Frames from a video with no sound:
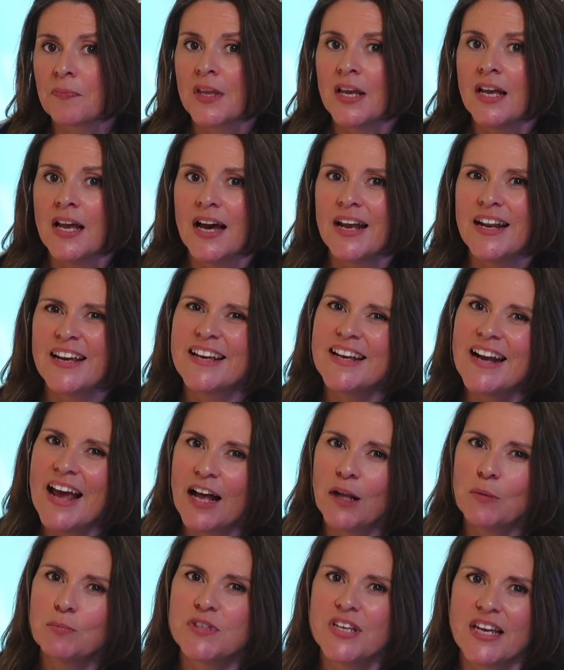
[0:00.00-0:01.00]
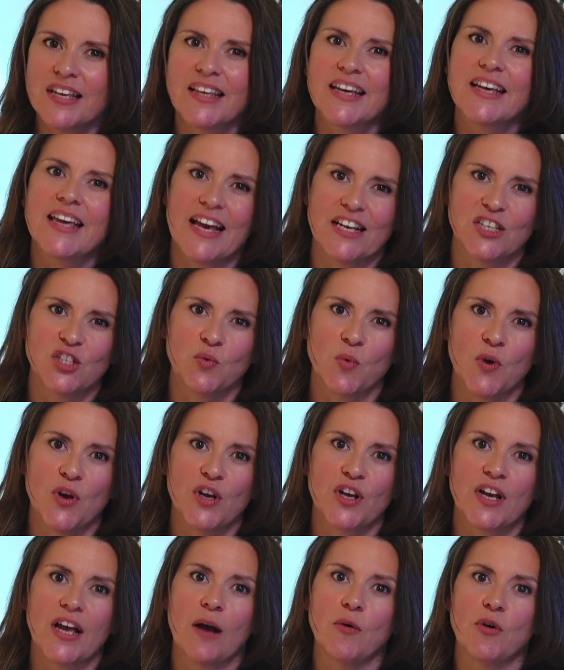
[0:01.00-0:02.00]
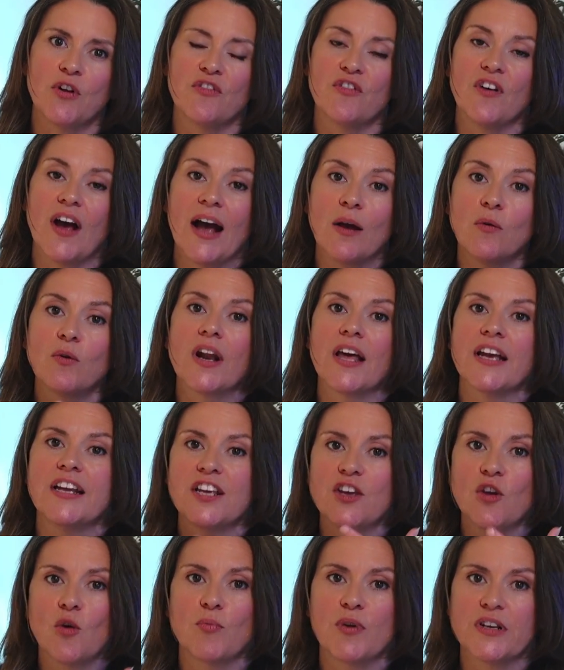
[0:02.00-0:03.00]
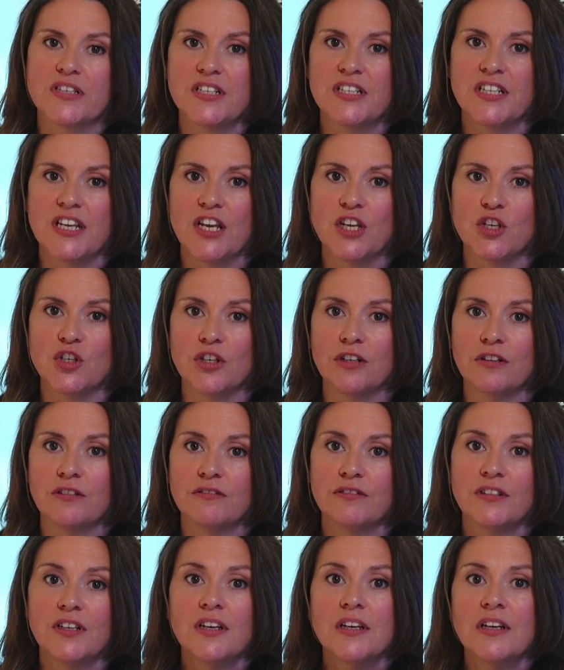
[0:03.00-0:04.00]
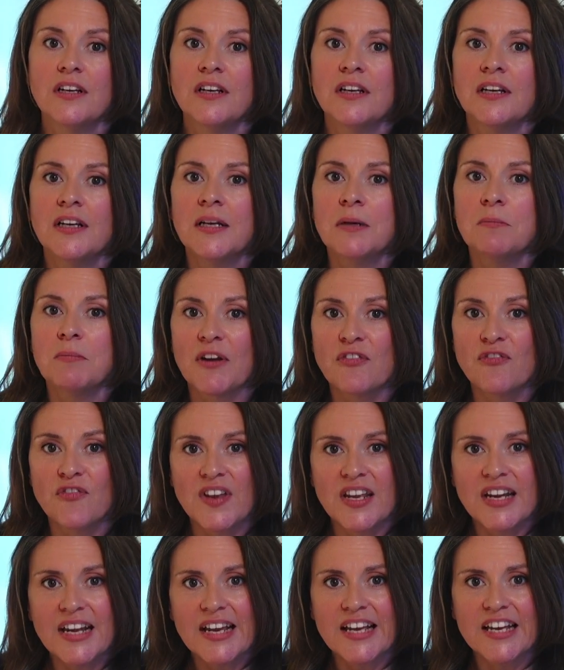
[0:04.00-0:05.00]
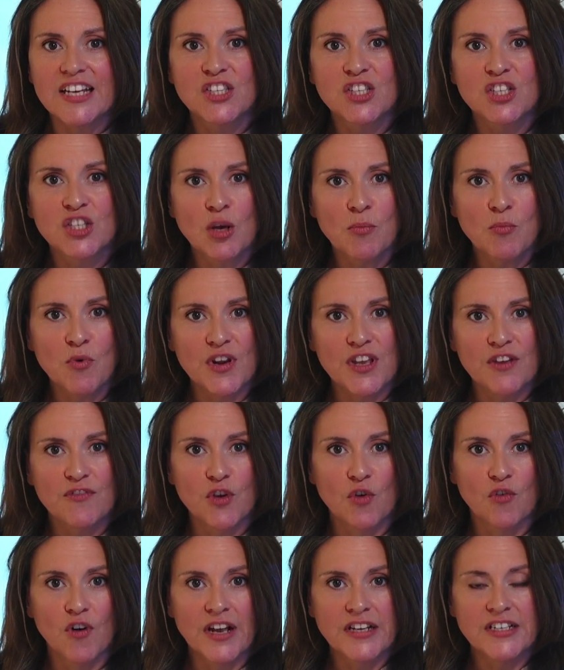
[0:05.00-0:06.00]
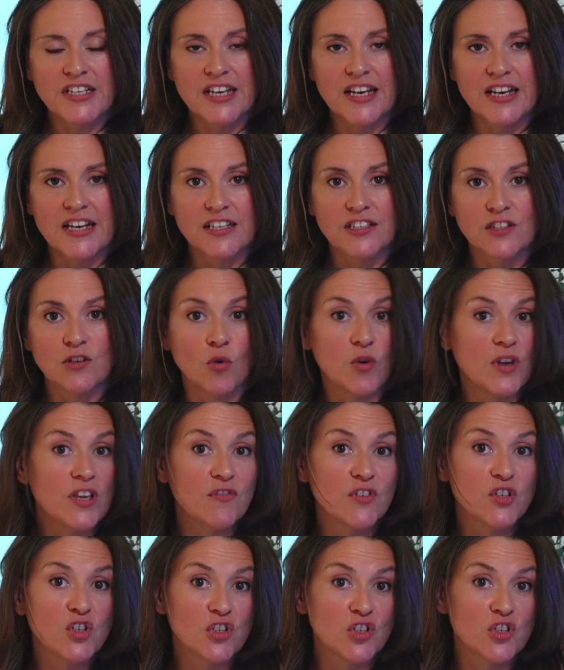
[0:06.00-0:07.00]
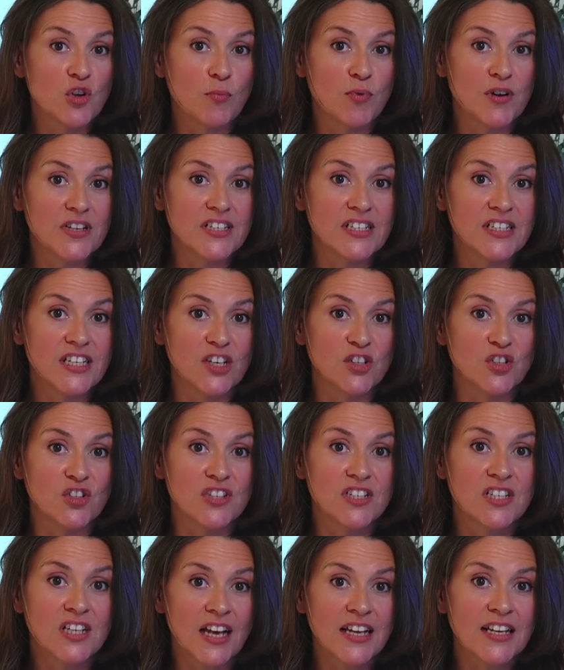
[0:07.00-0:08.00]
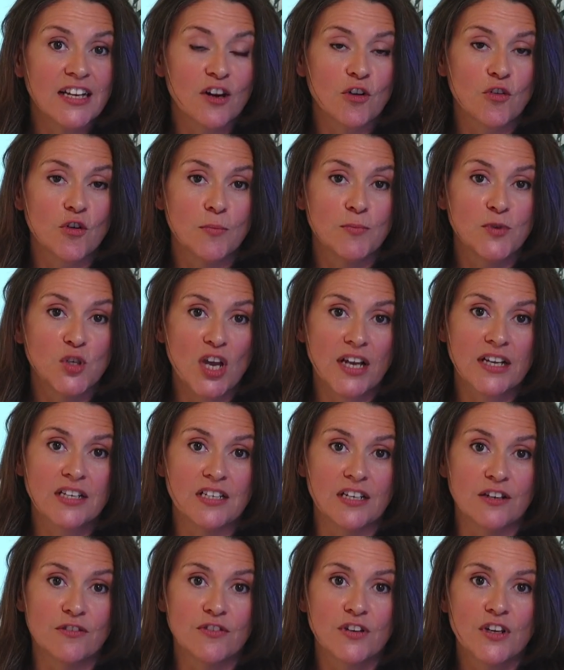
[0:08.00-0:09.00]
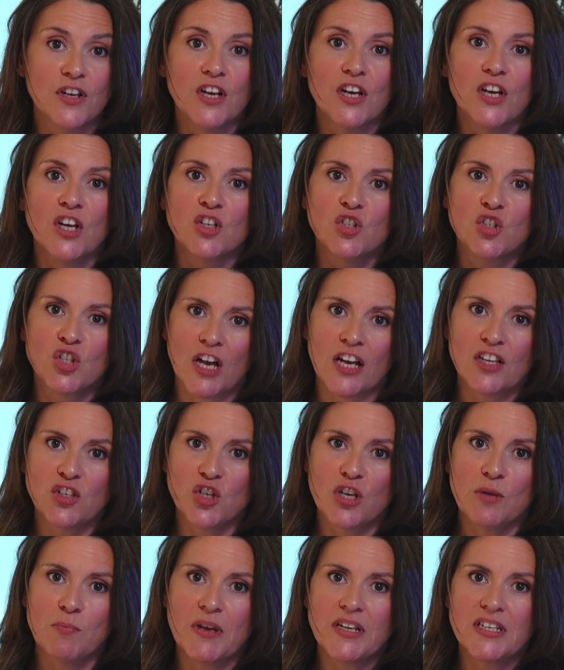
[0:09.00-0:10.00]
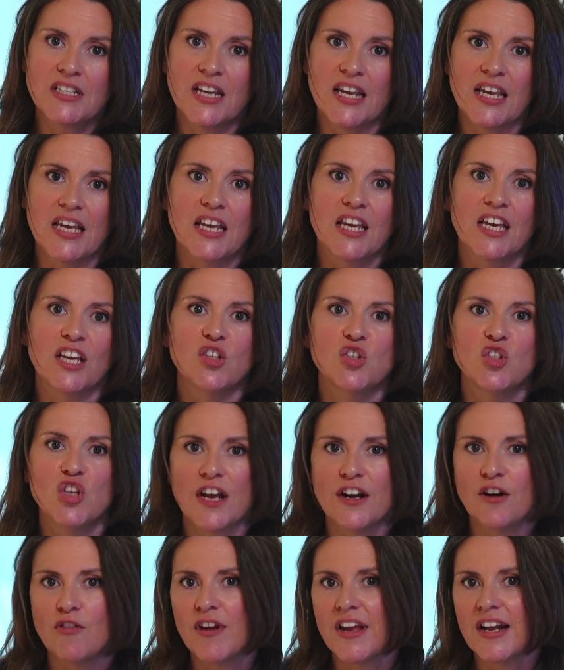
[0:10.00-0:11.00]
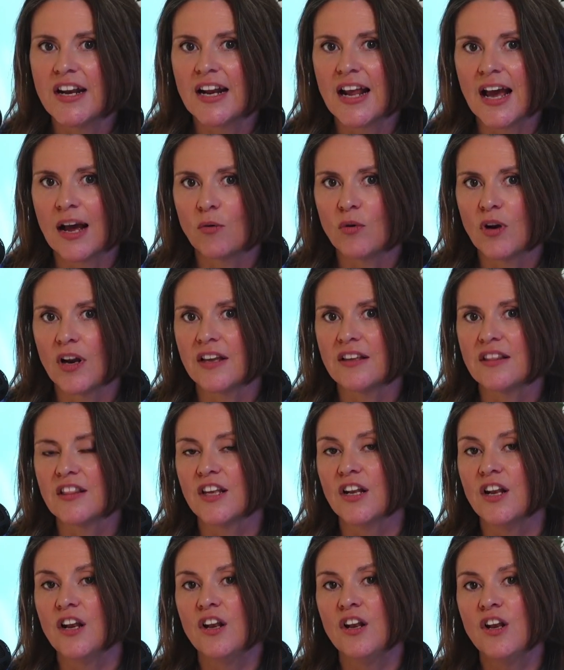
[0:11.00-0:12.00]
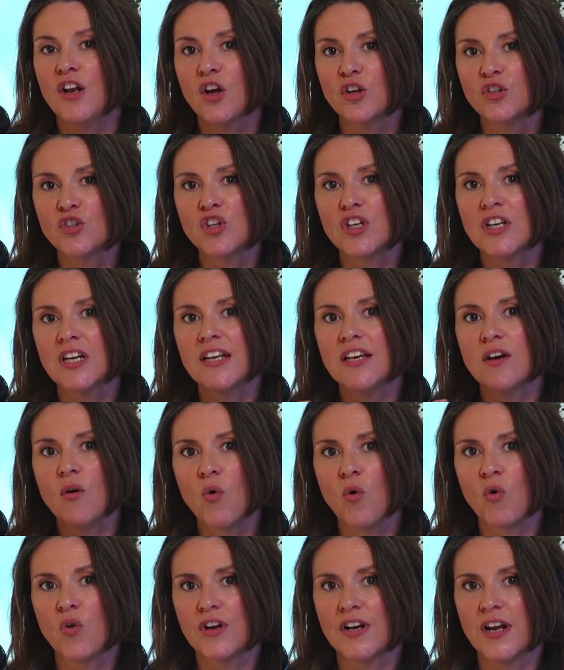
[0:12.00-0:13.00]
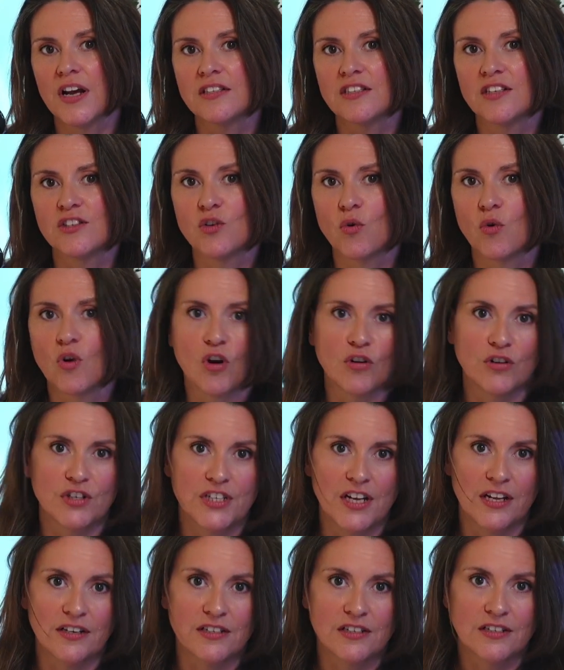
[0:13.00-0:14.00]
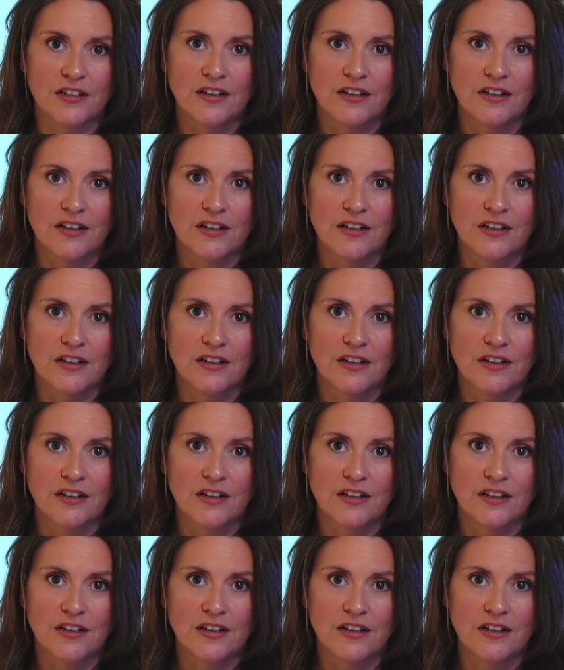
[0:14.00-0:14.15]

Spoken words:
And it can help take the guesswork out of outlining your presentation. By feeding it a summary of your ideas, or even just your presentation's title or objective, ChatGPT can generate an outline that logically organises your content.